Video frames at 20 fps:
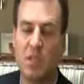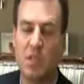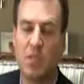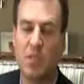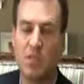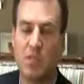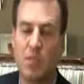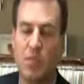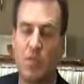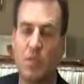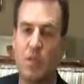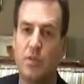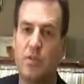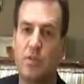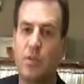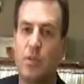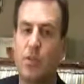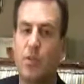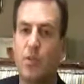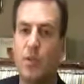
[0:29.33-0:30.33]
So there's
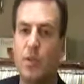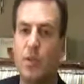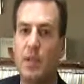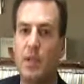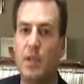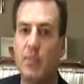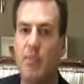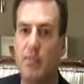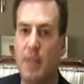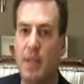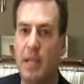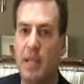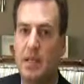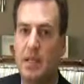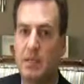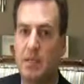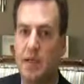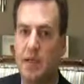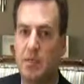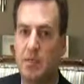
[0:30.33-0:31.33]
three
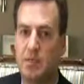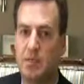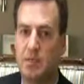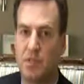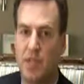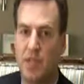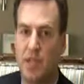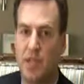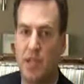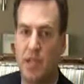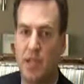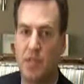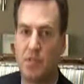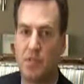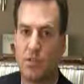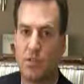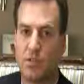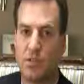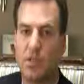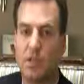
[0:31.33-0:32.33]
main types of skin
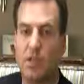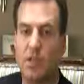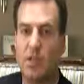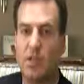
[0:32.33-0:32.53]
cancer,